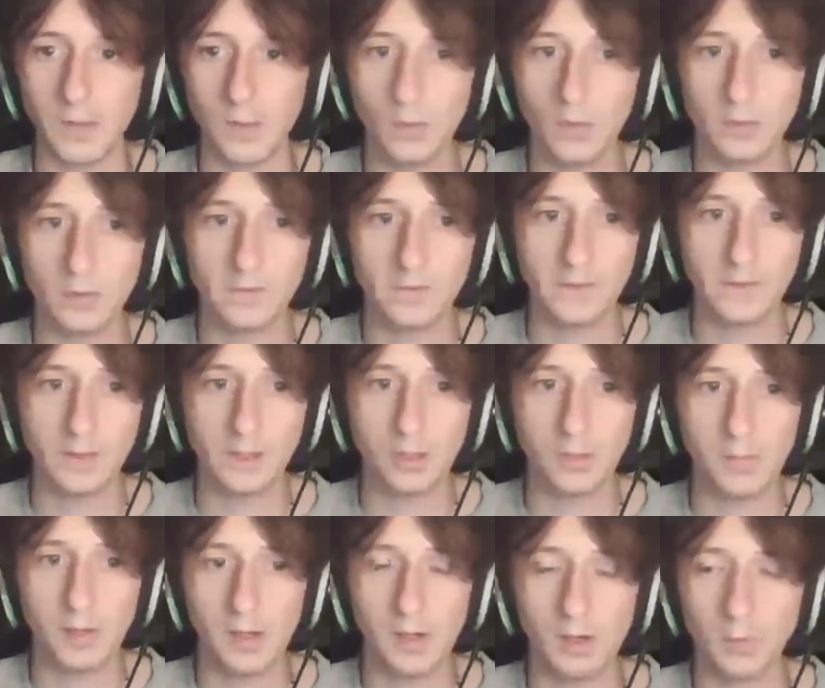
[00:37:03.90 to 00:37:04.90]
We're going to flick
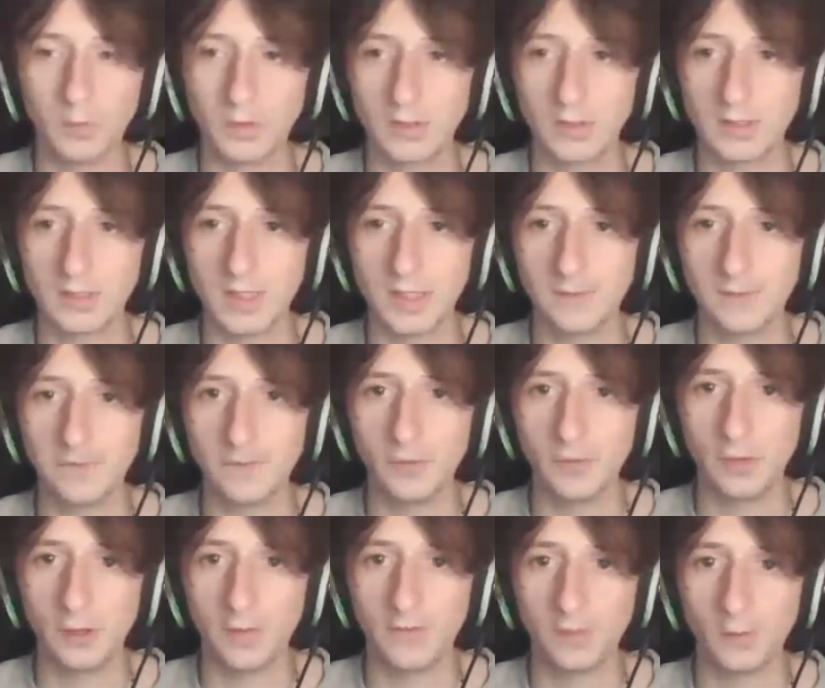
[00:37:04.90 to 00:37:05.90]
combat on. We're going to take
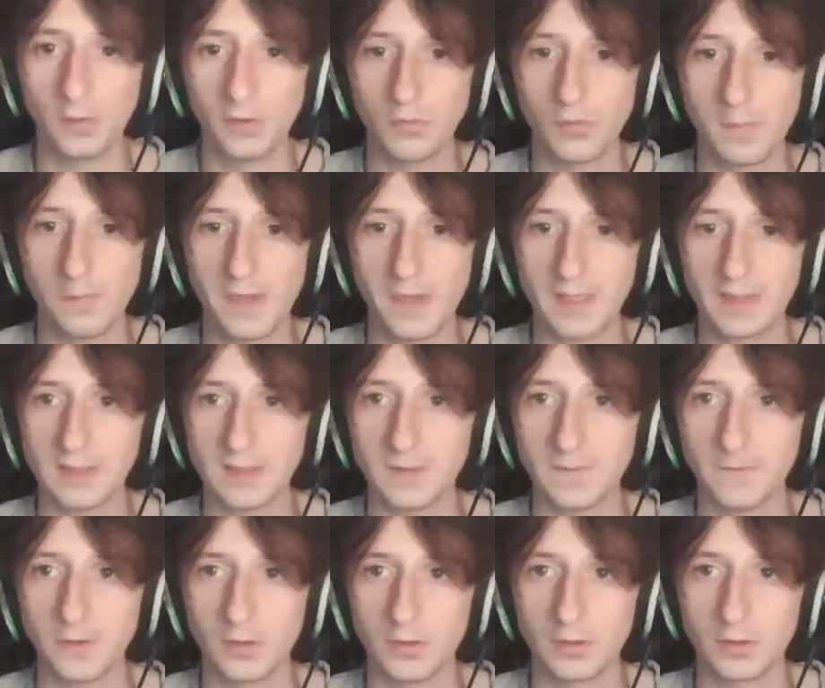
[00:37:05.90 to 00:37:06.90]
food off. I want to run past this
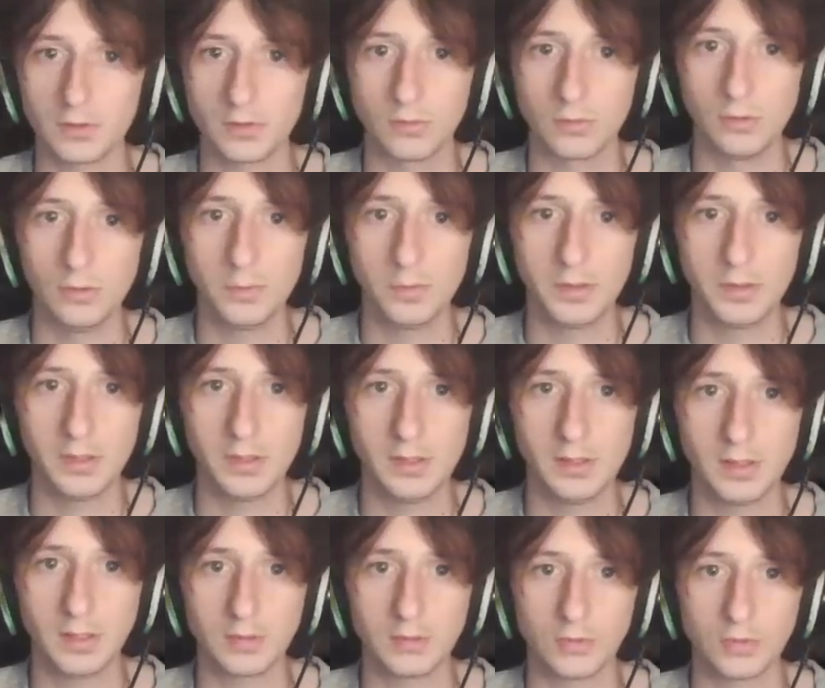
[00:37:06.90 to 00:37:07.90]
first group
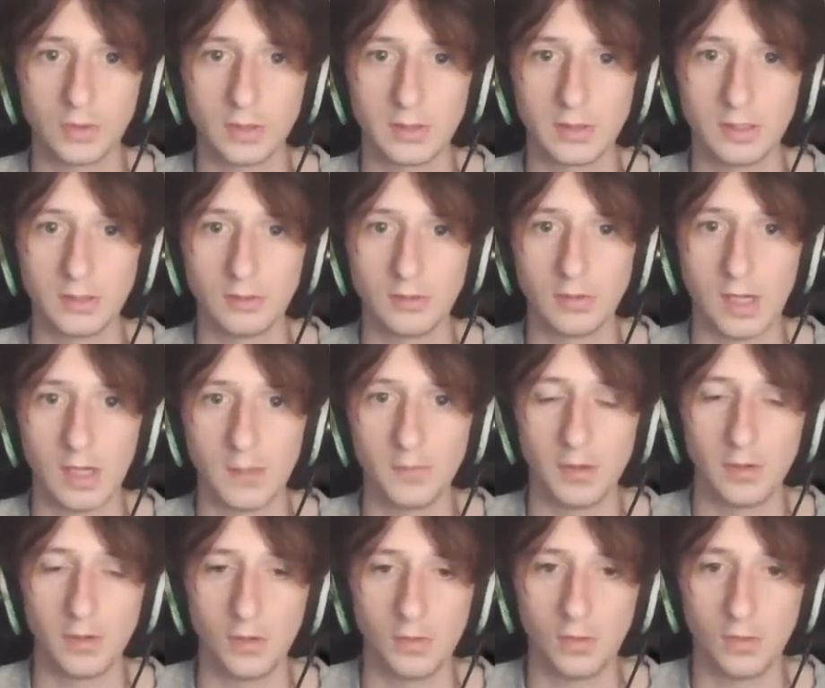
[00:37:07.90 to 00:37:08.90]
here and try to
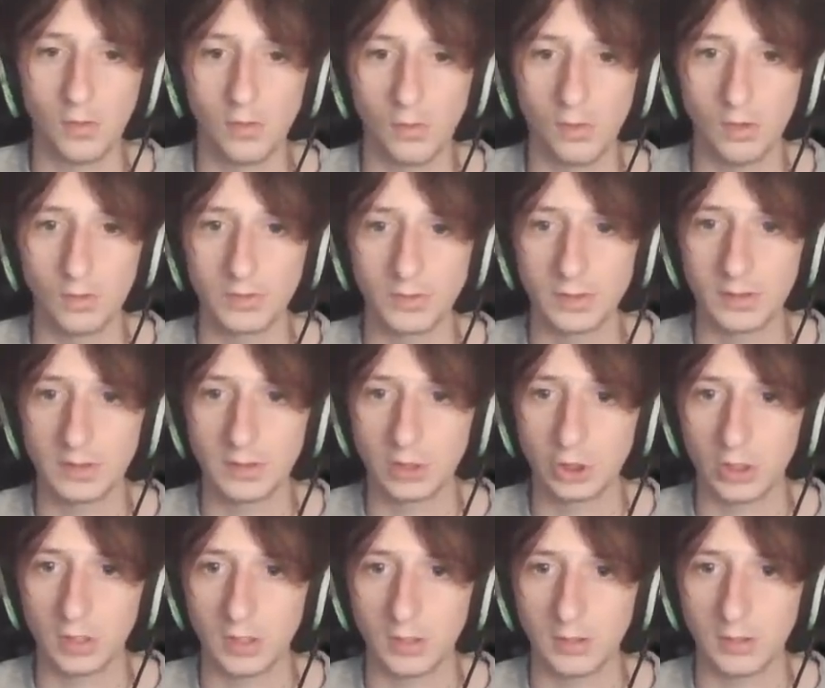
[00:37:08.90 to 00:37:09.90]
grab a whole host of this
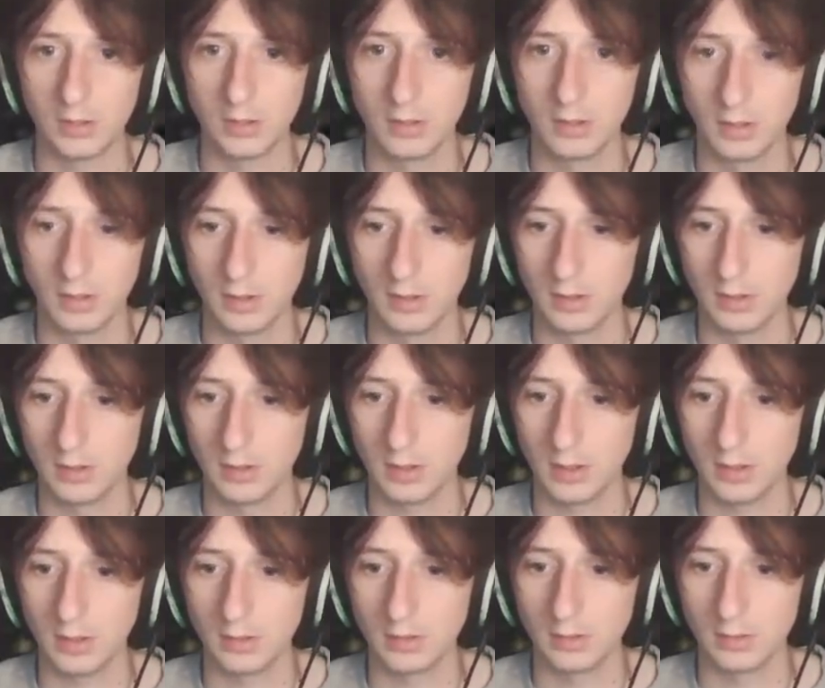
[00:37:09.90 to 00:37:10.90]
shit.
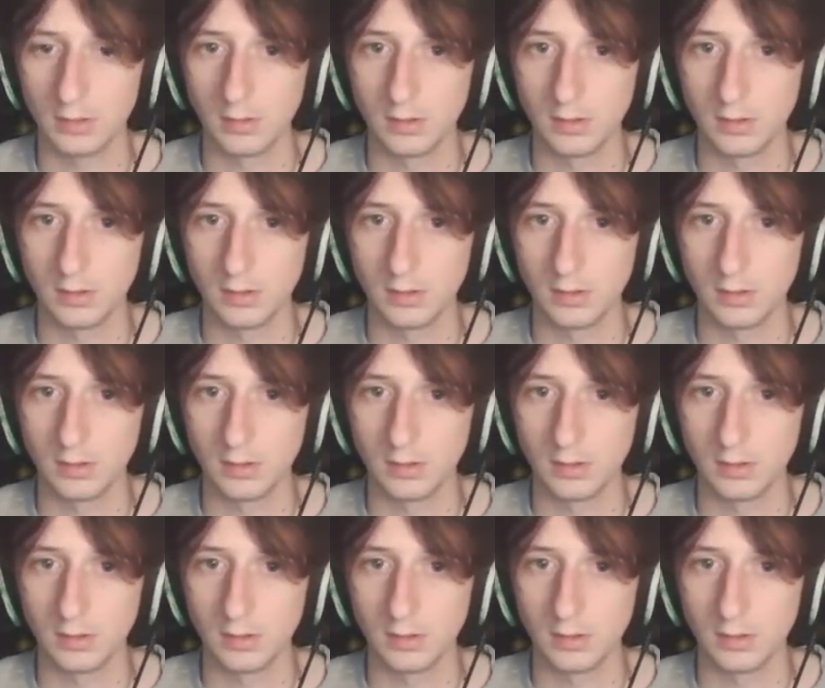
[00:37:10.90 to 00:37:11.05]
Okay.